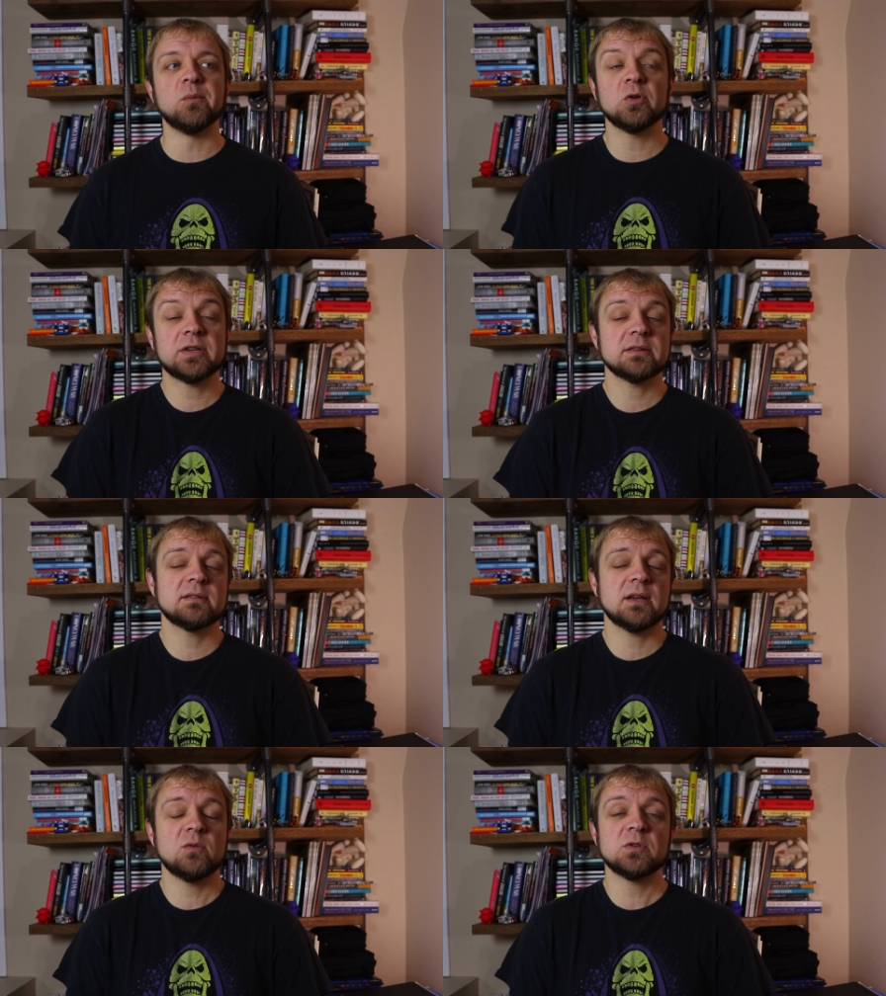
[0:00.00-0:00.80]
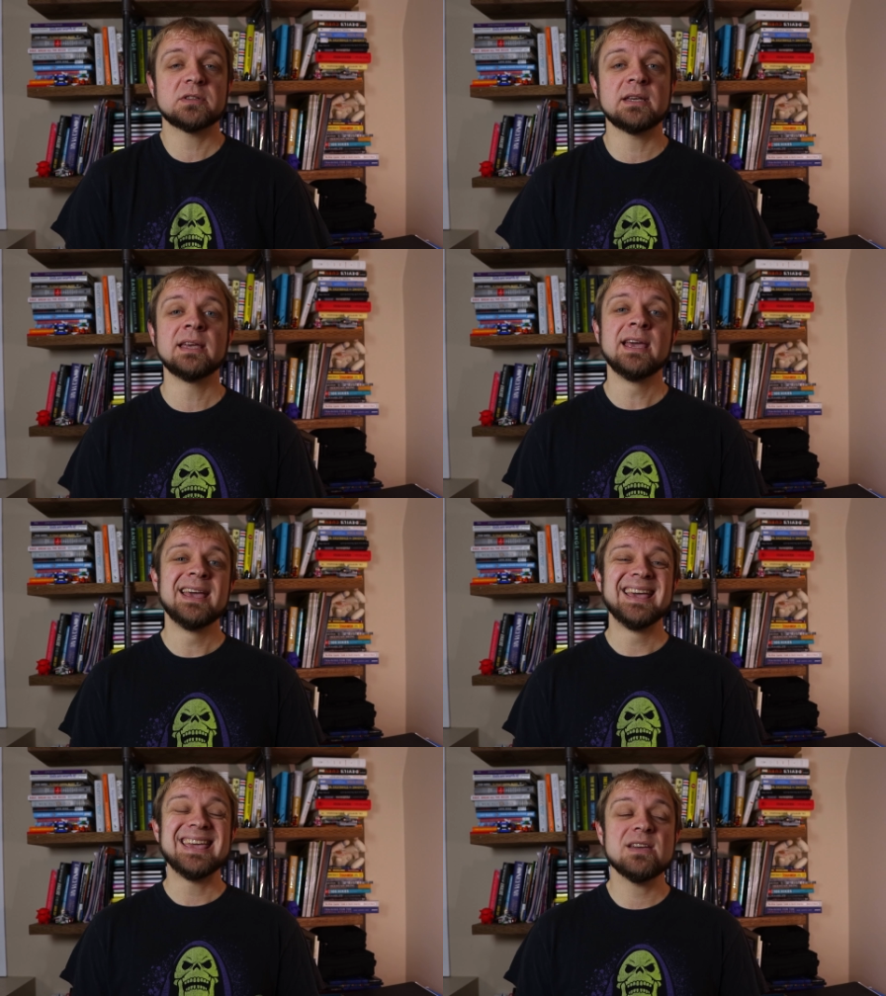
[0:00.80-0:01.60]
we'll test it out and we'll see
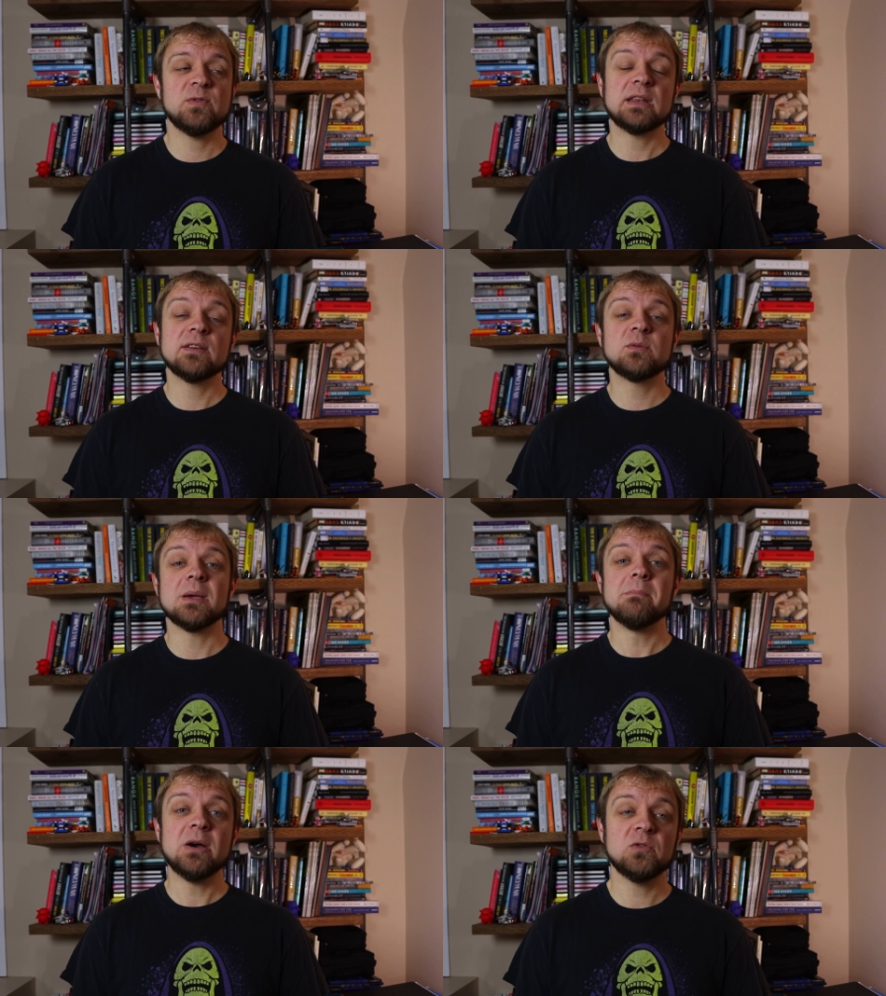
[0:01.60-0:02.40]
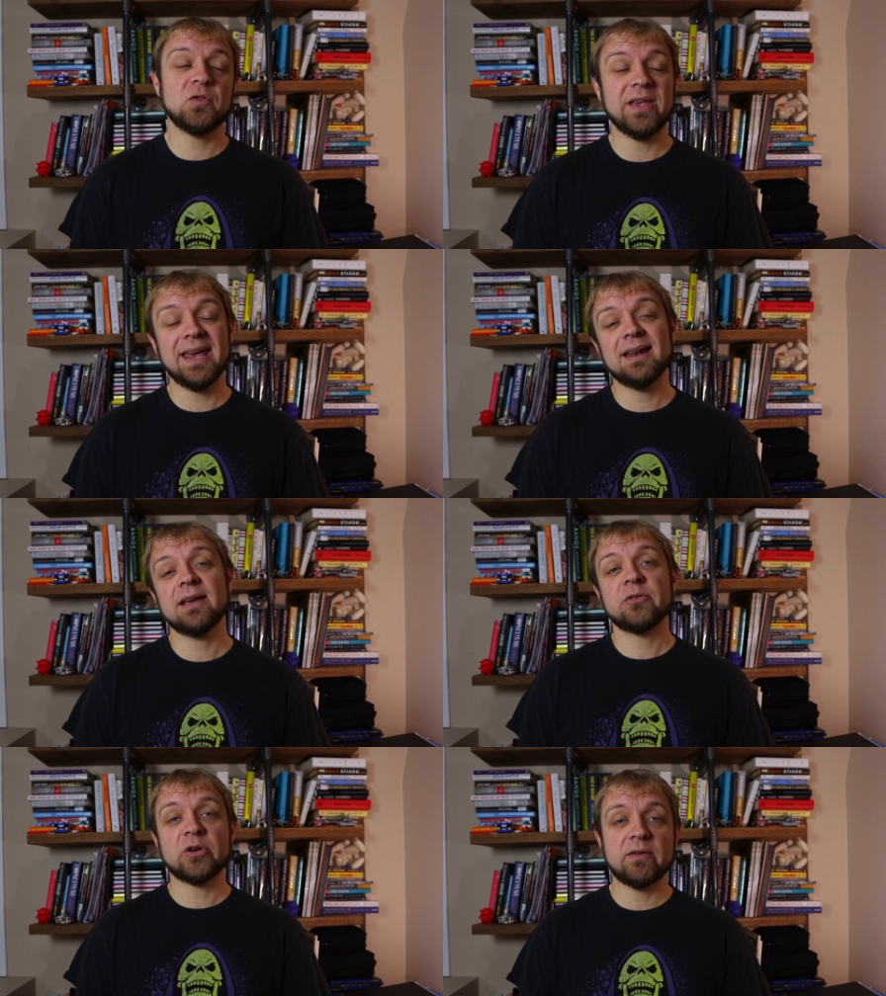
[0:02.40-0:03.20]
if it gives me a mouse and
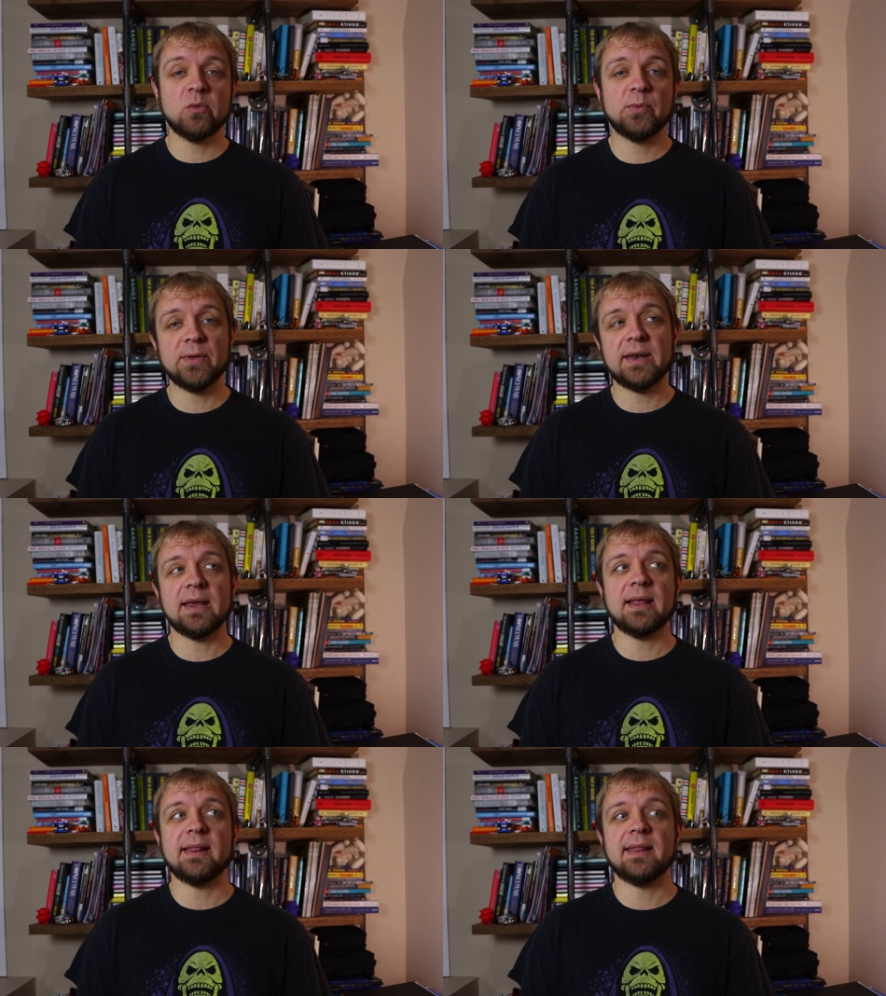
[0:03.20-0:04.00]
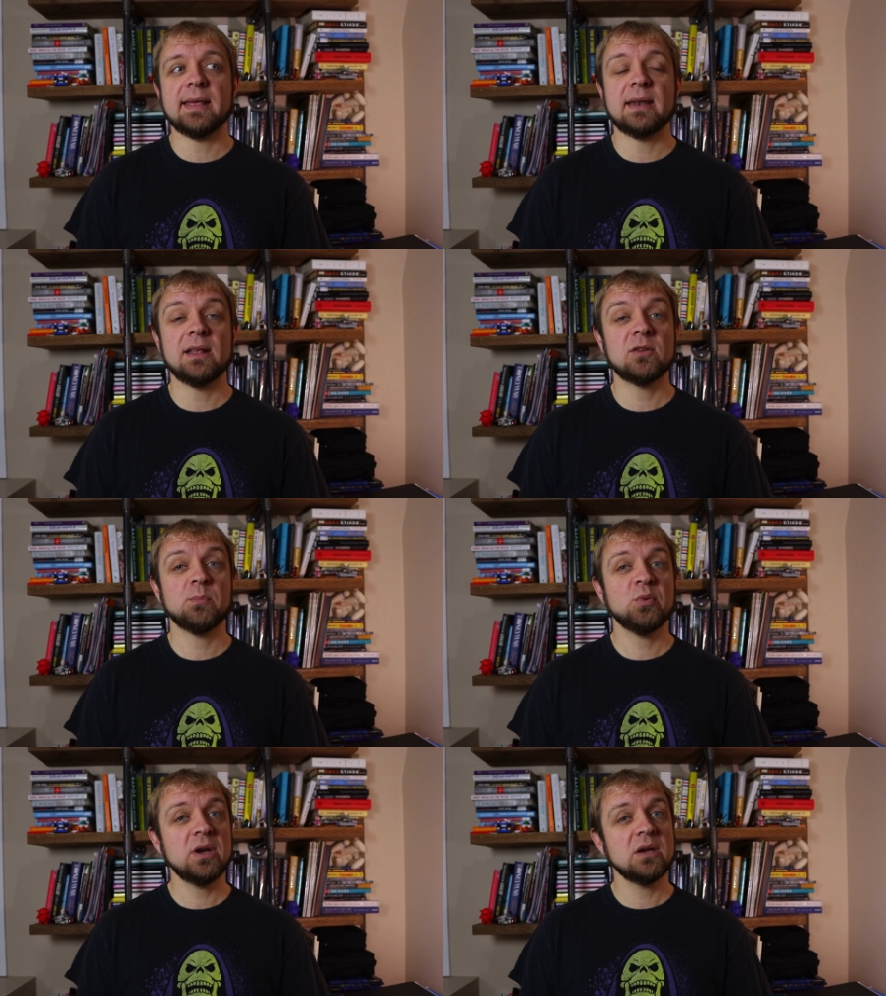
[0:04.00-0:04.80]
I can travel with it, then it's a
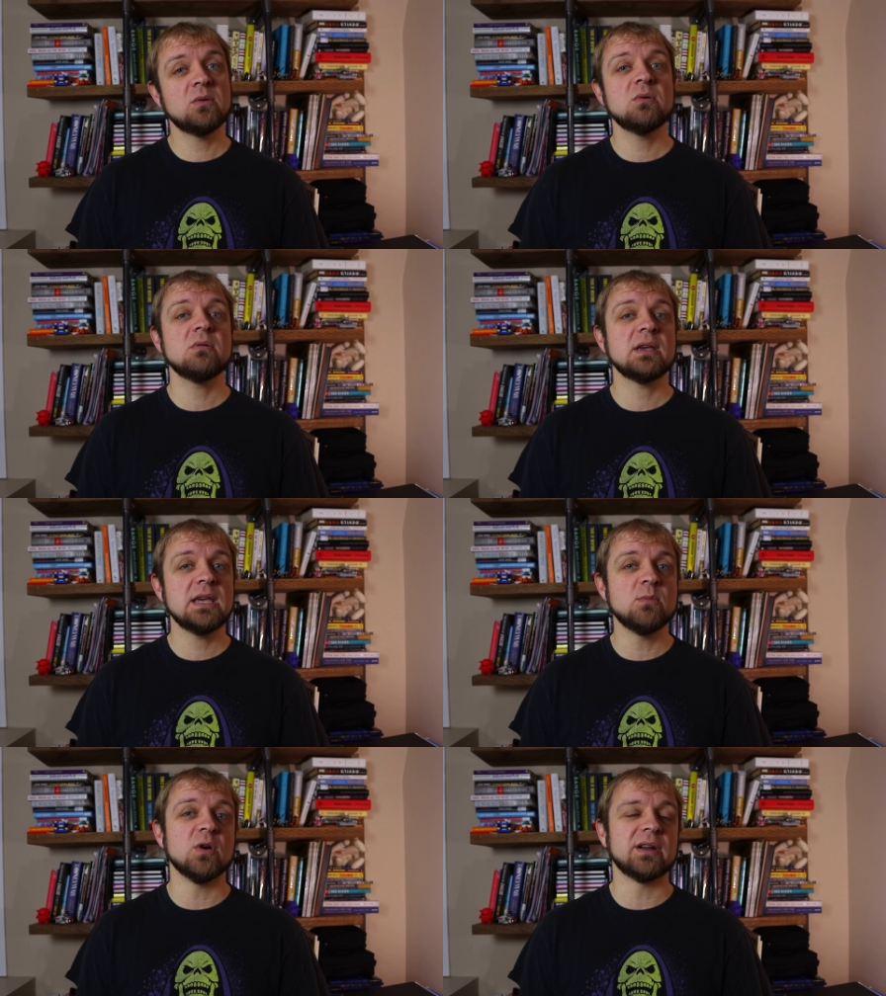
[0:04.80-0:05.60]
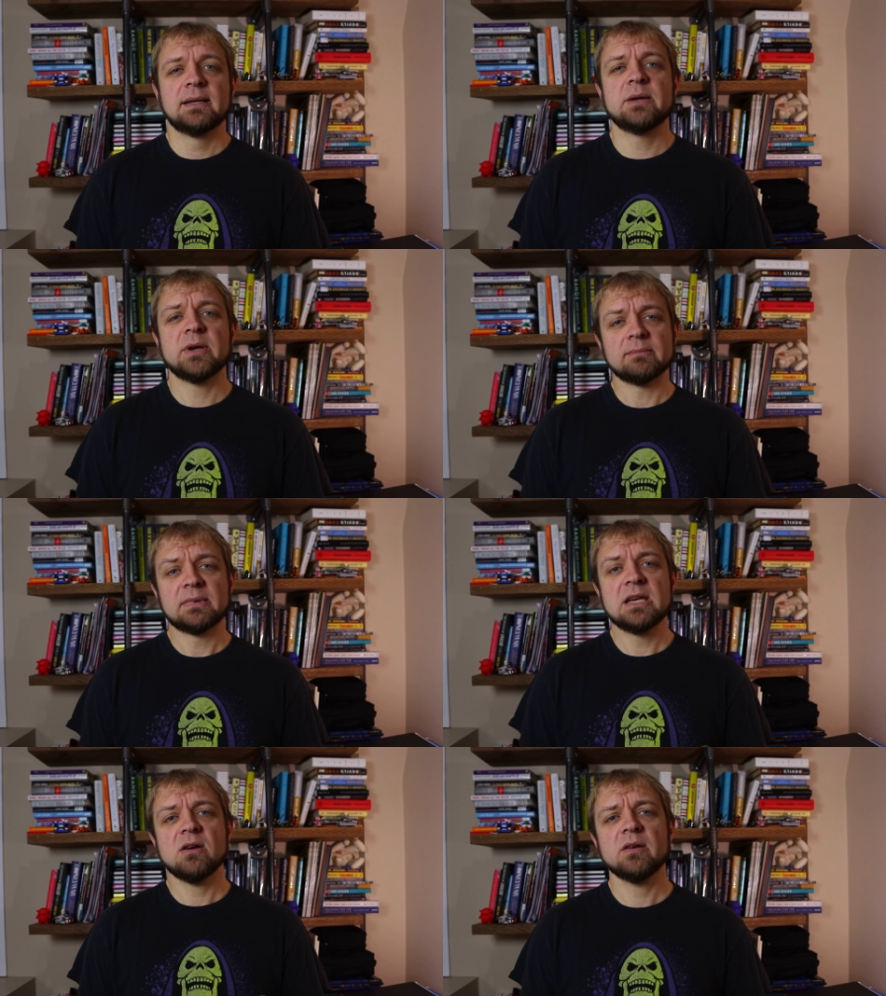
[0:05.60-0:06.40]
pretty cool keyboard. Anyway,
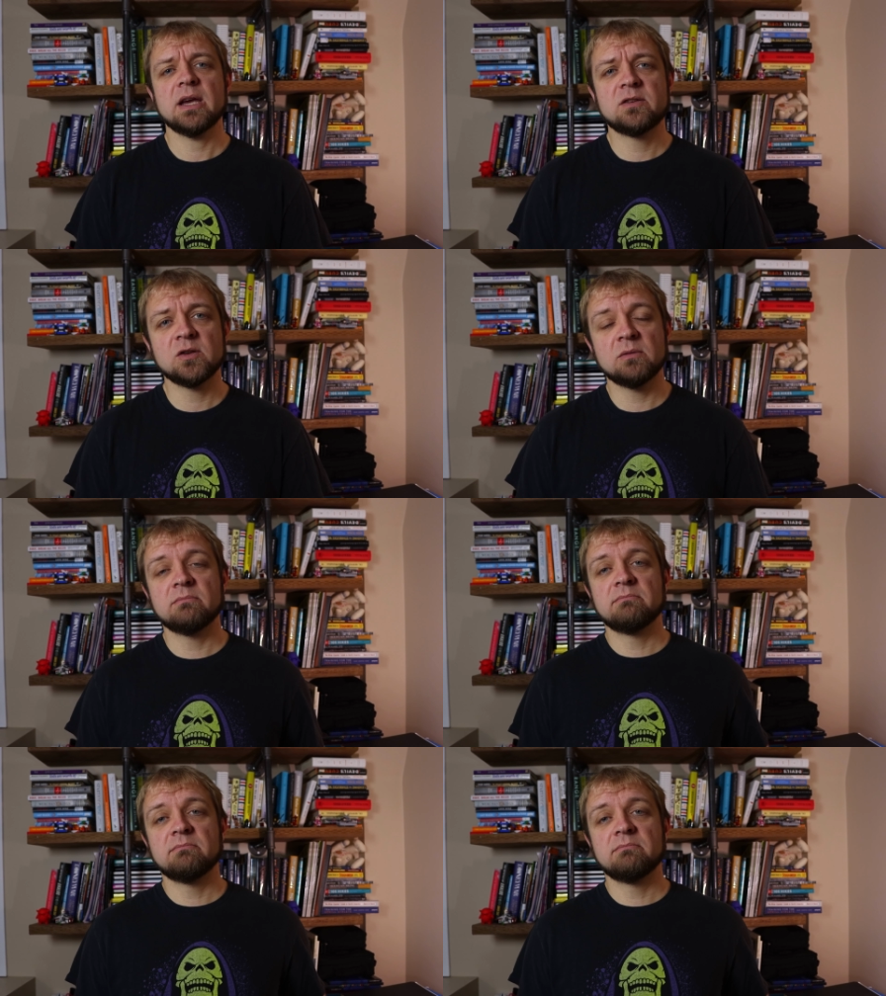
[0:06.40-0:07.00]
Keychron K two,